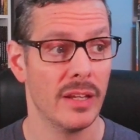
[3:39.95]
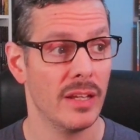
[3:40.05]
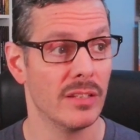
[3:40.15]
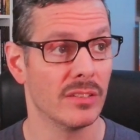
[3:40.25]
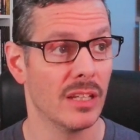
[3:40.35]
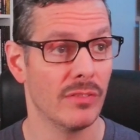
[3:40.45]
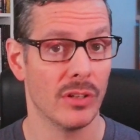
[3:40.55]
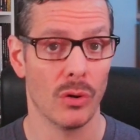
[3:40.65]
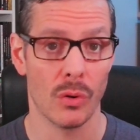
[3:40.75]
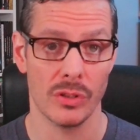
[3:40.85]
is given
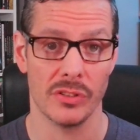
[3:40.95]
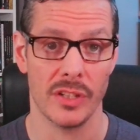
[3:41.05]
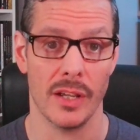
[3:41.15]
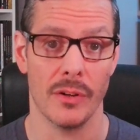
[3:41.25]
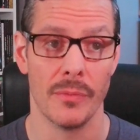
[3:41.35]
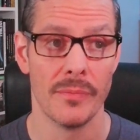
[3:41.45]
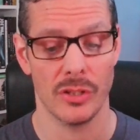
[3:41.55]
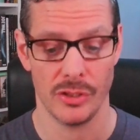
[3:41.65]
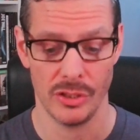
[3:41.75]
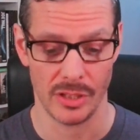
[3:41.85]
a horse's tail.
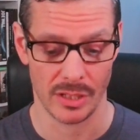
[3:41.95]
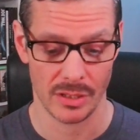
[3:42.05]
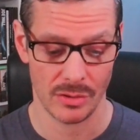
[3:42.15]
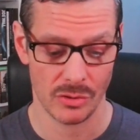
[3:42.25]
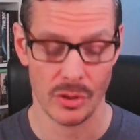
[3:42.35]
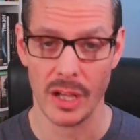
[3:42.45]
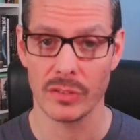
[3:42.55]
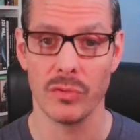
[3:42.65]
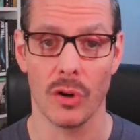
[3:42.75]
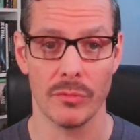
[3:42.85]
She's like
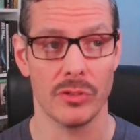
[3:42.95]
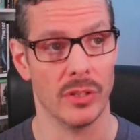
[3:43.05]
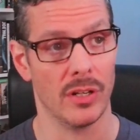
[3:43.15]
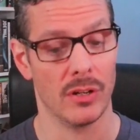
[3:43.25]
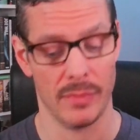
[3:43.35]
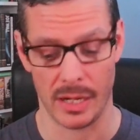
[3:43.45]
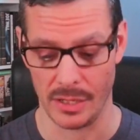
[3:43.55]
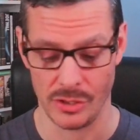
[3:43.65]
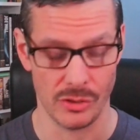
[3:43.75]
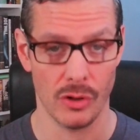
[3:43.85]
transformed so that her body,
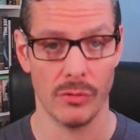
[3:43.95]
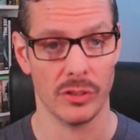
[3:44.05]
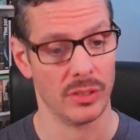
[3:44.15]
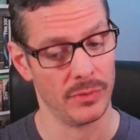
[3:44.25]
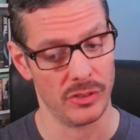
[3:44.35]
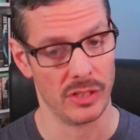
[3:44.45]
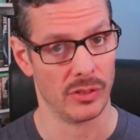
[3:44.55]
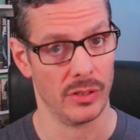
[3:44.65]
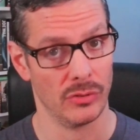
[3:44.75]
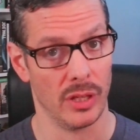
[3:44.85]
she's normal, except that she has
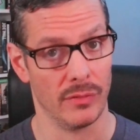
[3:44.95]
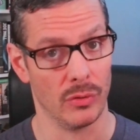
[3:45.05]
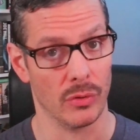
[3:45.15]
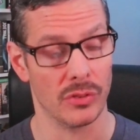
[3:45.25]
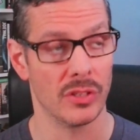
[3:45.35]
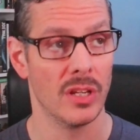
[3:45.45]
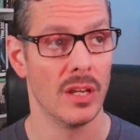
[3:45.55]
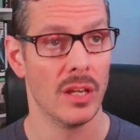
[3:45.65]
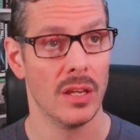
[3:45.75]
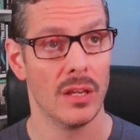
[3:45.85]
a tail of a horse.
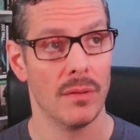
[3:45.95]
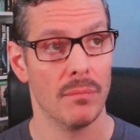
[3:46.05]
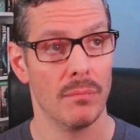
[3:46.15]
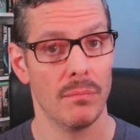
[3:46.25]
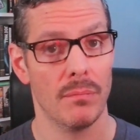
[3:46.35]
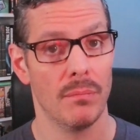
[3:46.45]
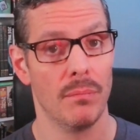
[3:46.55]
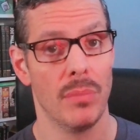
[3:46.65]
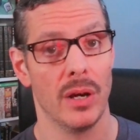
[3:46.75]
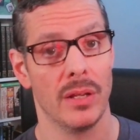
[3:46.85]

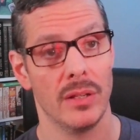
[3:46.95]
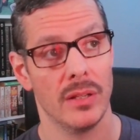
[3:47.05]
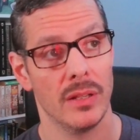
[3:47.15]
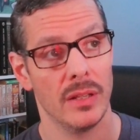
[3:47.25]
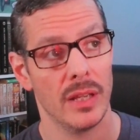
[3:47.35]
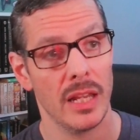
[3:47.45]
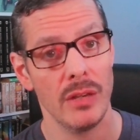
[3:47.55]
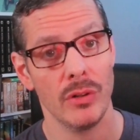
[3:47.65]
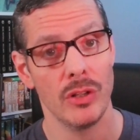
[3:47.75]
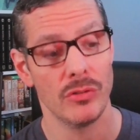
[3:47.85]
But
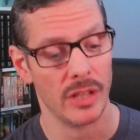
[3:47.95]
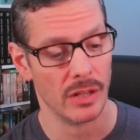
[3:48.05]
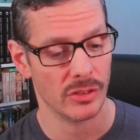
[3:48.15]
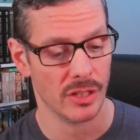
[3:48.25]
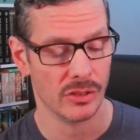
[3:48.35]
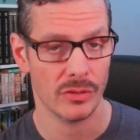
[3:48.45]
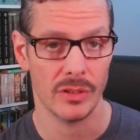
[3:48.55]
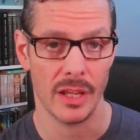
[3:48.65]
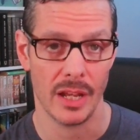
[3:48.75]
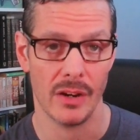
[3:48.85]
anyone who's outside a
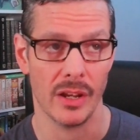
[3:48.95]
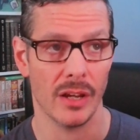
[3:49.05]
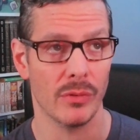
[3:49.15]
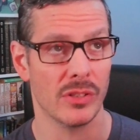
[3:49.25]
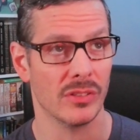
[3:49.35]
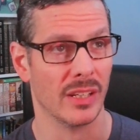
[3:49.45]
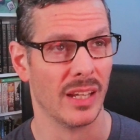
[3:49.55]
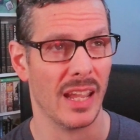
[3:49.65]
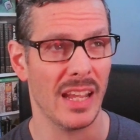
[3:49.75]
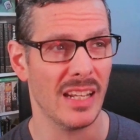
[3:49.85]
certain area, which is like
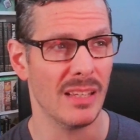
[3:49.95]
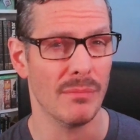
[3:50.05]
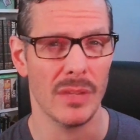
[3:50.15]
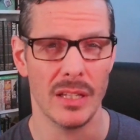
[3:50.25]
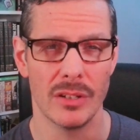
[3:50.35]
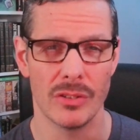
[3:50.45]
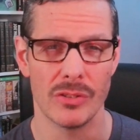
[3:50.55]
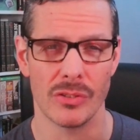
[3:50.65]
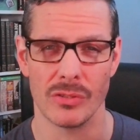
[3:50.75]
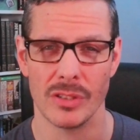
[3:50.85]
80
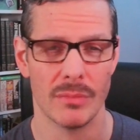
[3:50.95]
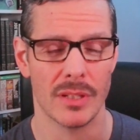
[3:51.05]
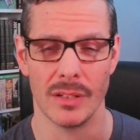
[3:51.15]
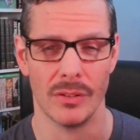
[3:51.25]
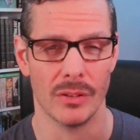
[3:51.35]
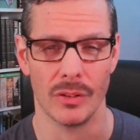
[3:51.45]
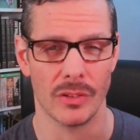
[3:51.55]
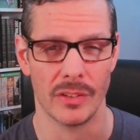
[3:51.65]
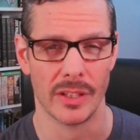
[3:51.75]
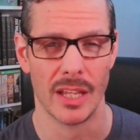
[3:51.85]
meters or something along
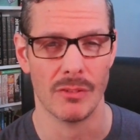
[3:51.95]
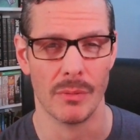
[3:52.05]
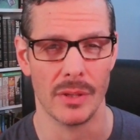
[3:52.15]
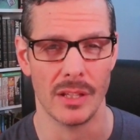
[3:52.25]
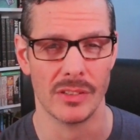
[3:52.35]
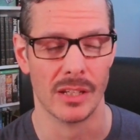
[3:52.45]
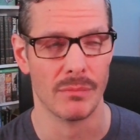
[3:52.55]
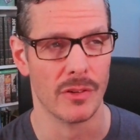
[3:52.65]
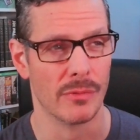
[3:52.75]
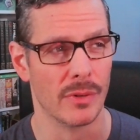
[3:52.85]
those lines, I can't remember the exact
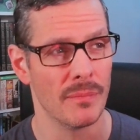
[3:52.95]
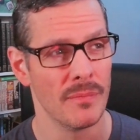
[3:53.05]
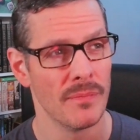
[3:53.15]
measurement,